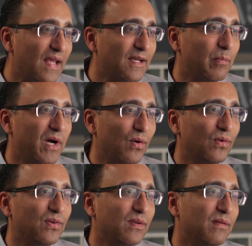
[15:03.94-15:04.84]
think
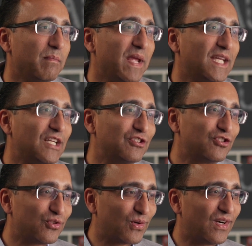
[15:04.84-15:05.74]
about making
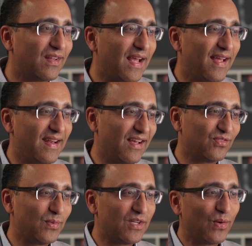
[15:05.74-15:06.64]
sure that
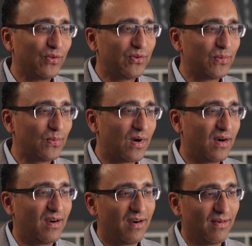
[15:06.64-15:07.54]
as we go through
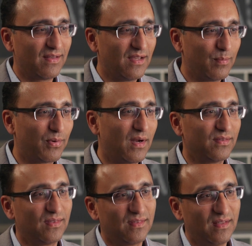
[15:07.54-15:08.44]
our R&D
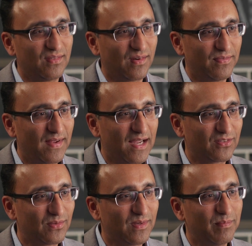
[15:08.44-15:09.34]
processes, our
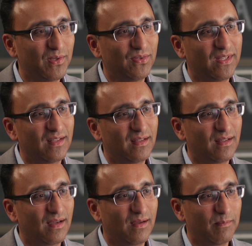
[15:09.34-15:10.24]
factory
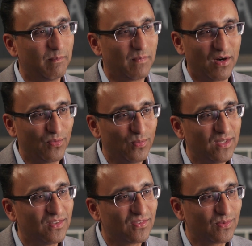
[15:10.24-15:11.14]
building, um, our
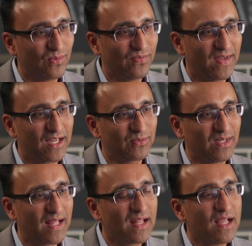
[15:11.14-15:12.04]
widgets through the
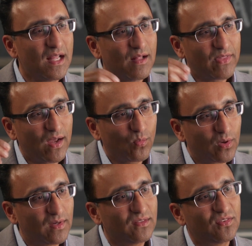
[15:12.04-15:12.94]
factory, that that
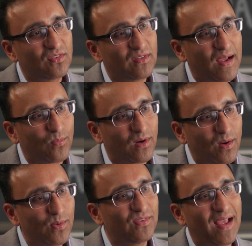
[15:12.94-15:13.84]
we're in, that we're
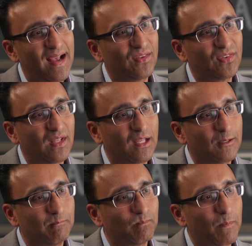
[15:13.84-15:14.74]
always
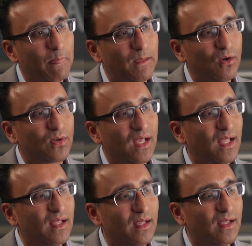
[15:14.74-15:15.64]
asking,
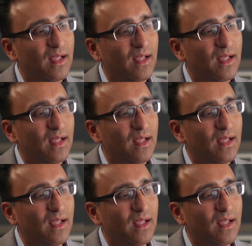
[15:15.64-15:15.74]
okay,